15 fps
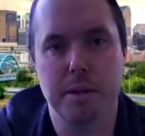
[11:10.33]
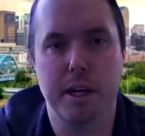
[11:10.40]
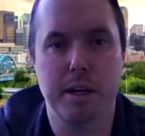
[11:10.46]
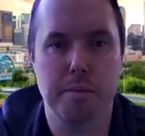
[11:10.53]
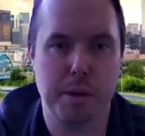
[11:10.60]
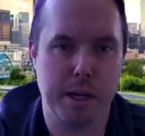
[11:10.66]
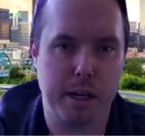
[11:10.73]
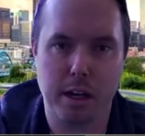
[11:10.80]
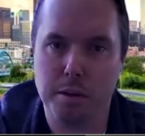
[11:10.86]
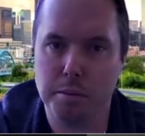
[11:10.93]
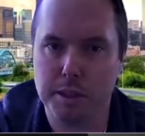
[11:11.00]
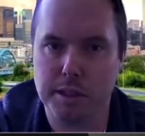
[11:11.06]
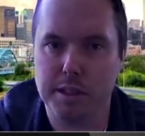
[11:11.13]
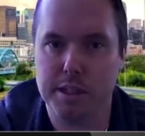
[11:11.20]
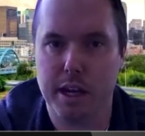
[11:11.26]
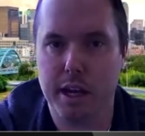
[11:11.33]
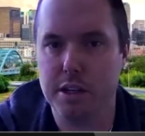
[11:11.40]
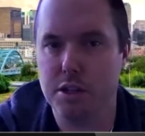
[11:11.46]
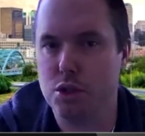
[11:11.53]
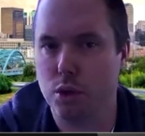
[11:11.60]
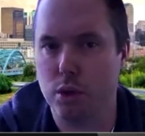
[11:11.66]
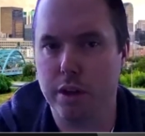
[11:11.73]
and being able to take
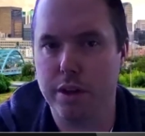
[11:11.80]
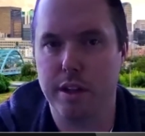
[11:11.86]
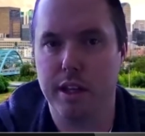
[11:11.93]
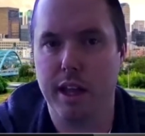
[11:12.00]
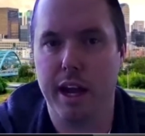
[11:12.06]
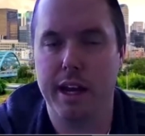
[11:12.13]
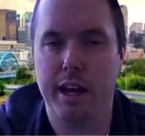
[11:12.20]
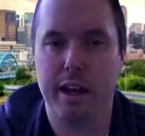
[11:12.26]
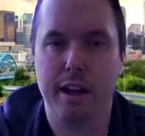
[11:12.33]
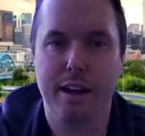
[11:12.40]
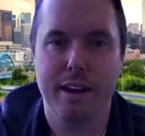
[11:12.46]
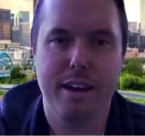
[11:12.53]
control of the lighting.